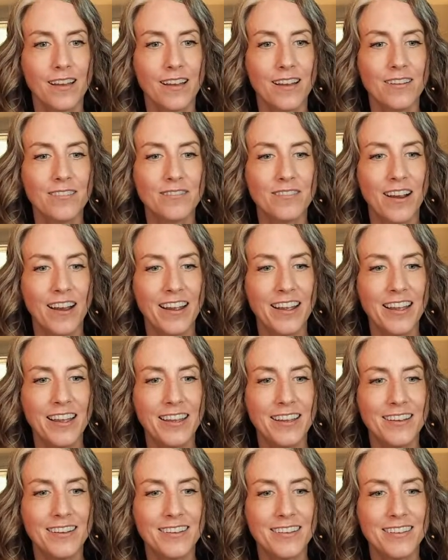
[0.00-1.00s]
All
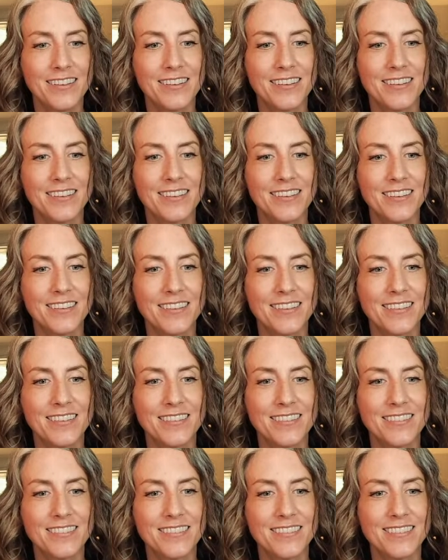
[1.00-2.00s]
right.
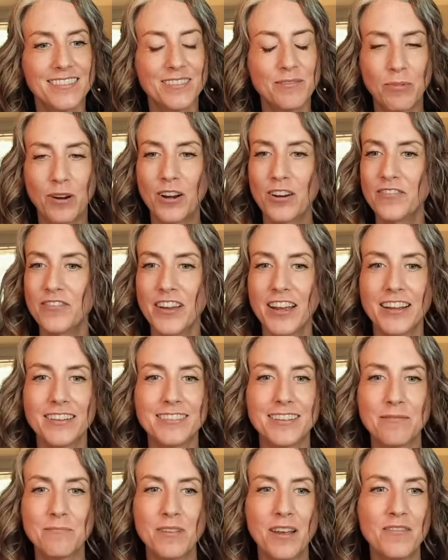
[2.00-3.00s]

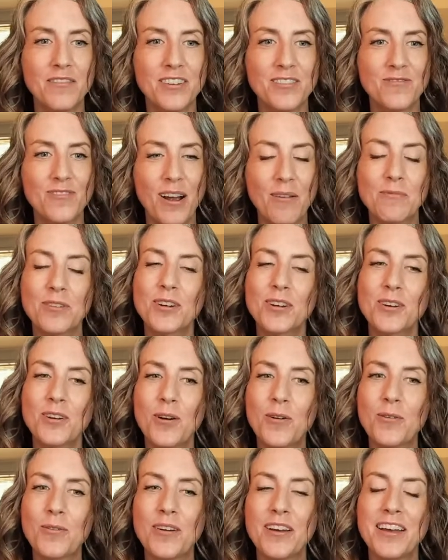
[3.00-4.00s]
Perfect. I'm going
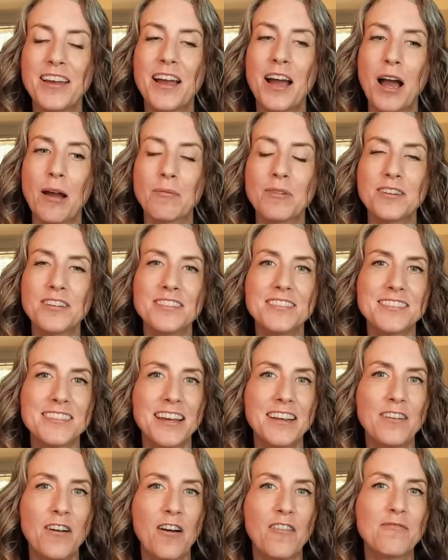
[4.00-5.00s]
to
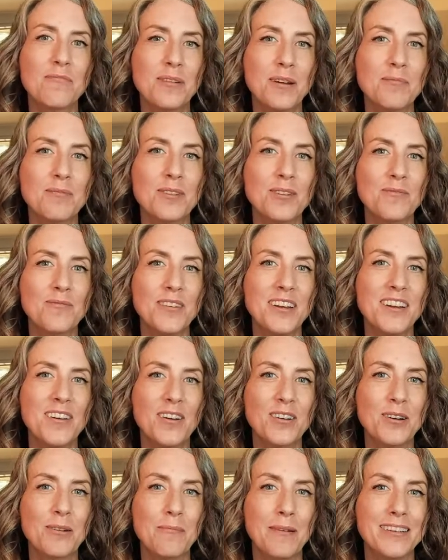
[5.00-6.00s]
sign off, but I'm going to read
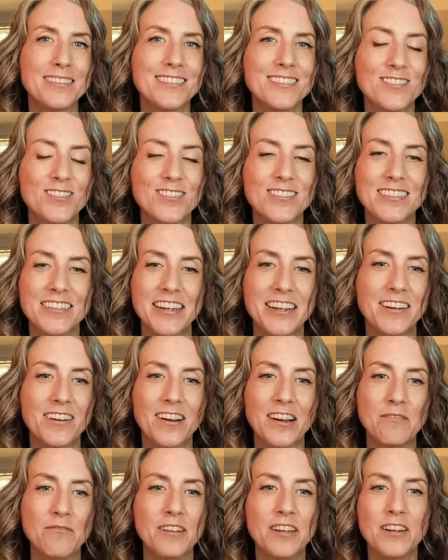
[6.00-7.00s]
all your messages
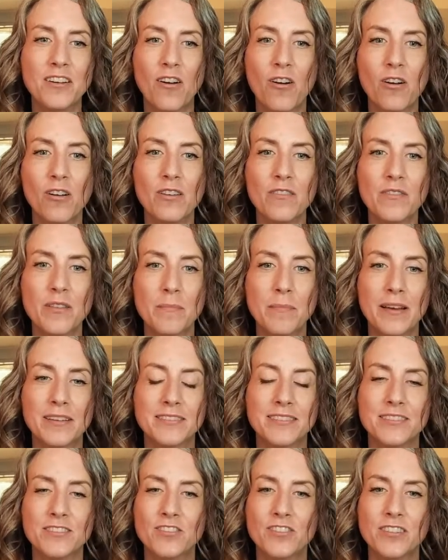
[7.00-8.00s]
later. I read all of the
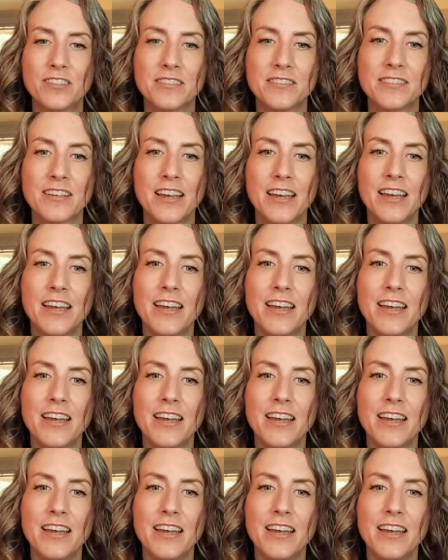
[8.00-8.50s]
messages.